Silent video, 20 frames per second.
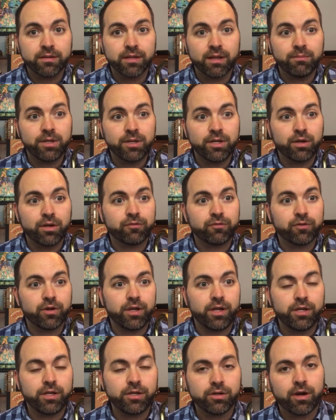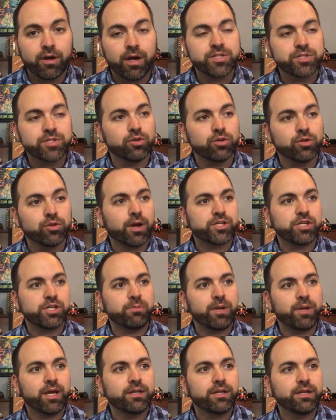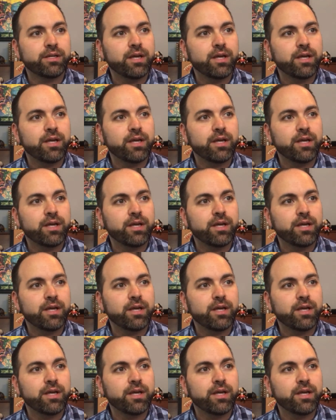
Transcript: Let me know if you're in your high school marching band.